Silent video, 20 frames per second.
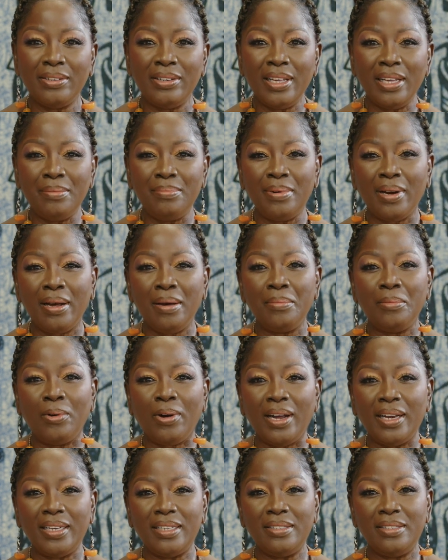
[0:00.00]
Ibrahim
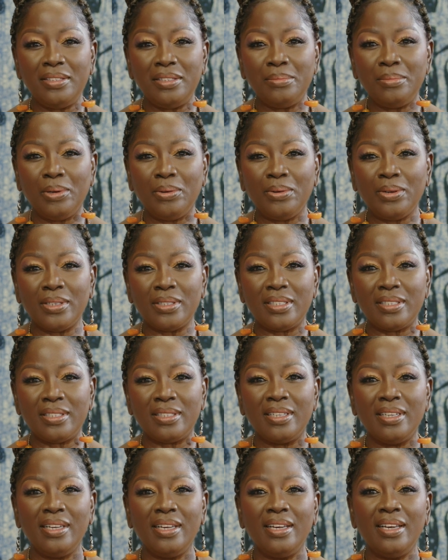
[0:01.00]
Wale Jimoh
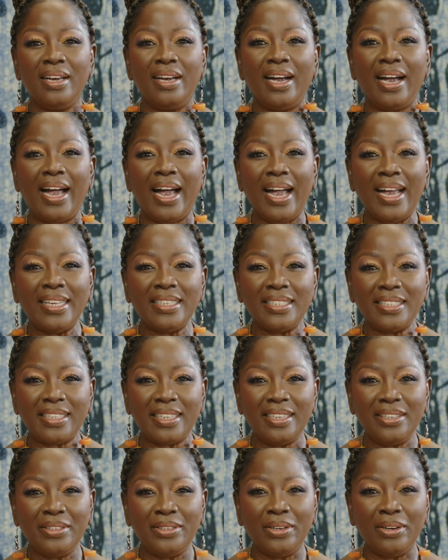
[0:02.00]
was
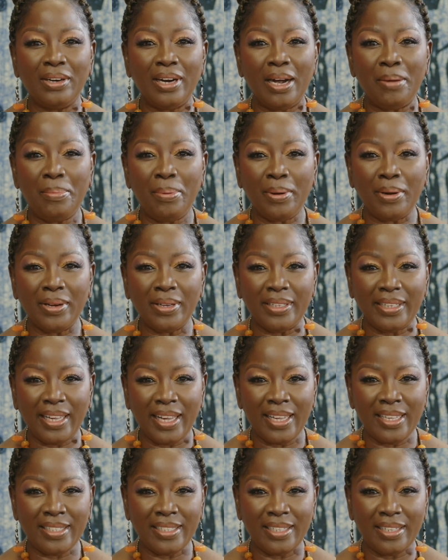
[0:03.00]
asking or
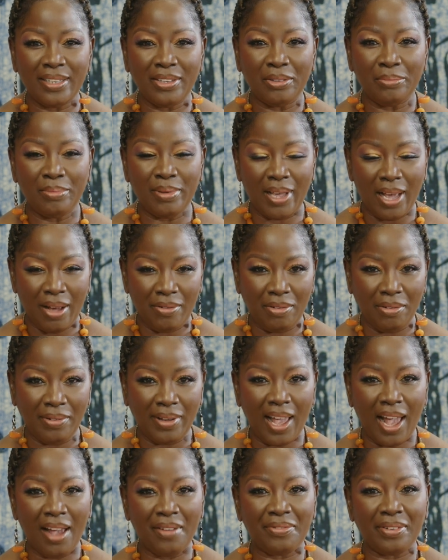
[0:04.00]
apologizing on behalf of
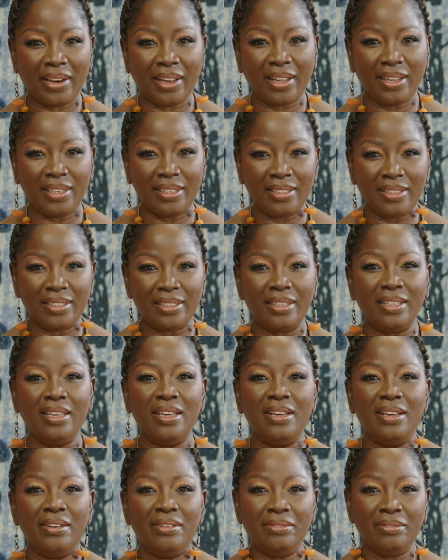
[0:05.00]
Africans
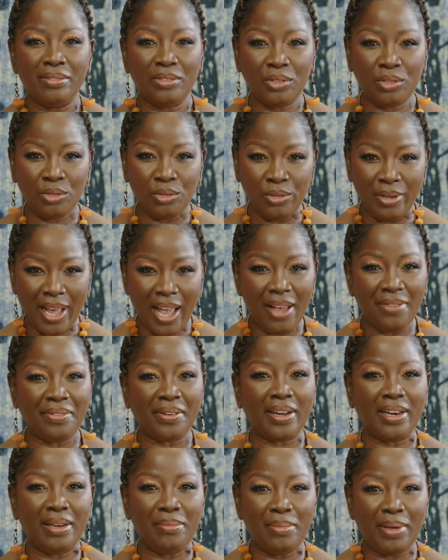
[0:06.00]
to
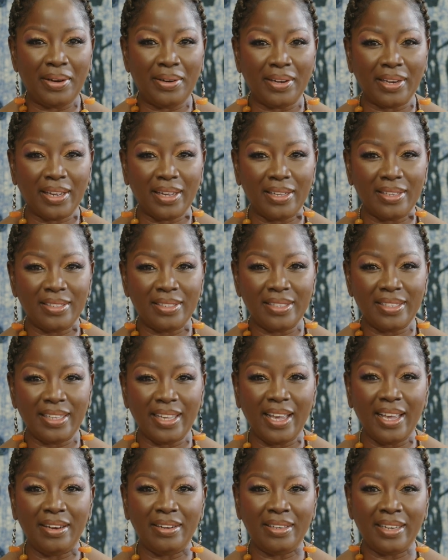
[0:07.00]
African Americans
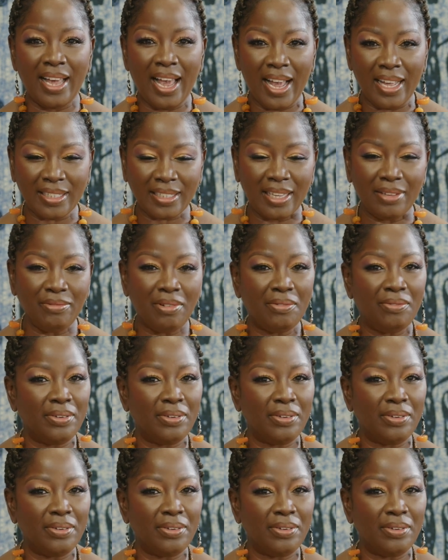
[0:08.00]
and asking for